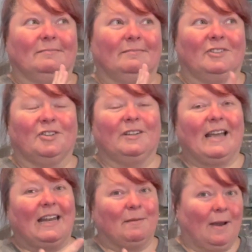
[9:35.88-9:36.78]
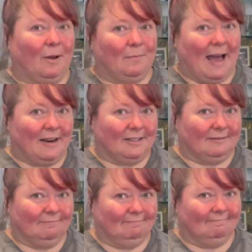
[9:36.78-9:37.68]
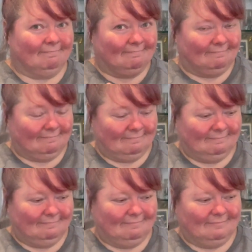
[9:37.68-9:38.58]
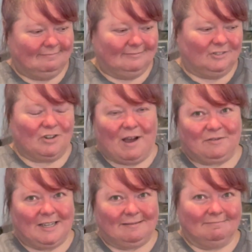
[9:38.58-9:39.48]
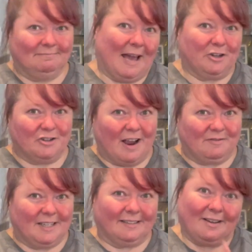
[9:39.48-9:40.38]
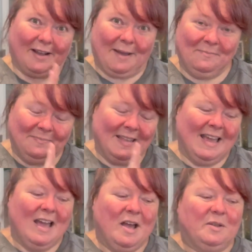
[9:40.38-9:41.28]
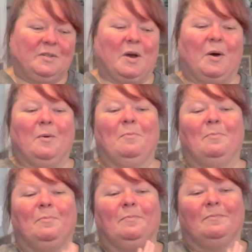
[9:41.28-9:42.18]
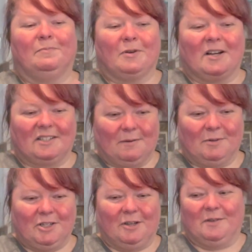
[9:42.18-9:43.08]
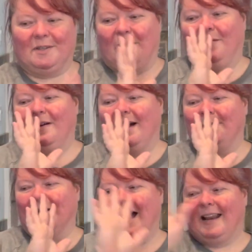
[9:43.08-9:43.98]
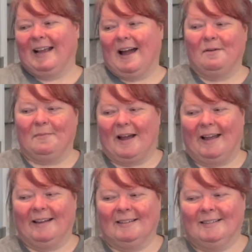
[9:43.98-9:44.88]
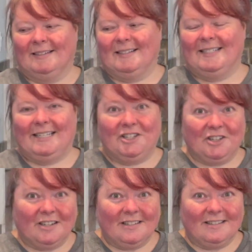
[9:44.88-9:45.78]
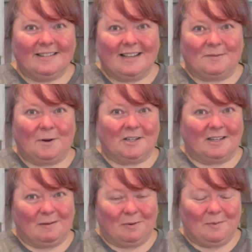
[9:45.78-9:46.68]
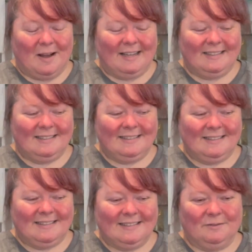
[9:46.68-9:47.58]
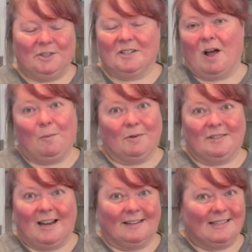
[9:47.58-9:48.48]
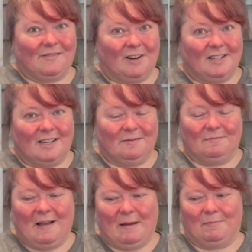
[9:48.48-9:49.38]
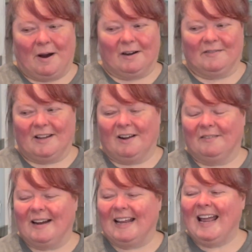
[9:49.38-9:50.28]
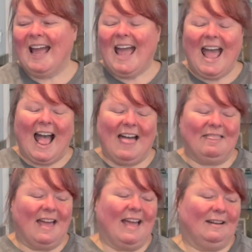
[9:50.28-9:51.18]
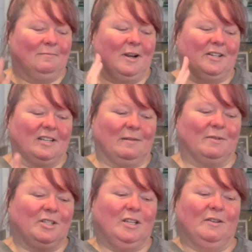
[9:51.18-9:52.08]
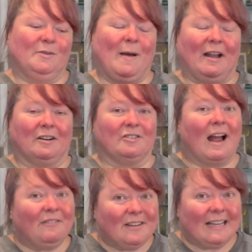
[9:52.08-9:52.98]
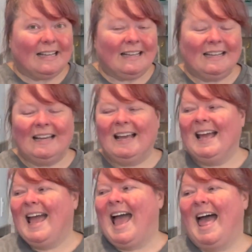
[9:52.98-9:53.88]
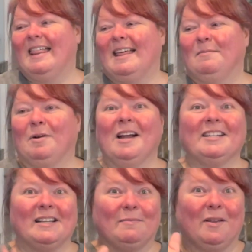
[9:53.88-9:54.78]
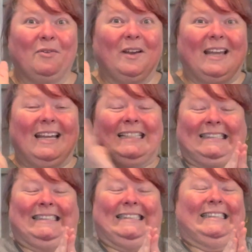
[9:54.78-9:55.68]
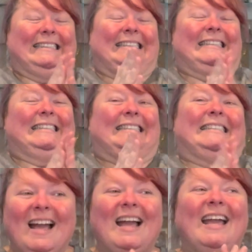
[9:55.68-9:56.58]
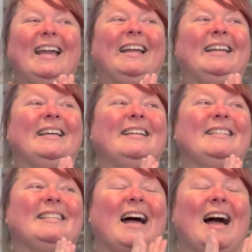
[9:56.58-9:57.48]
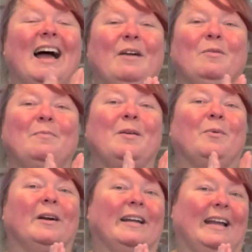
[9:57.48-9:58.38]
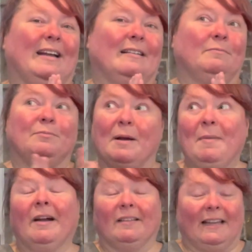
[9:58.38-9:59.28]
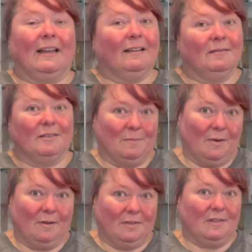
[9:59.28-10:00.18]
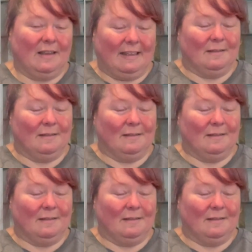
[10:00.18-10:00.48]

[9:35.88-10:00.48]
creating my own pattern drafting. Okay, so project number 2. So I'm cutting out my t-shirt as project number 1, which is almost done because I've already done part of it already. And then project number 2 is pattern drafting. And then project number 3 It is, I will be working primarily in the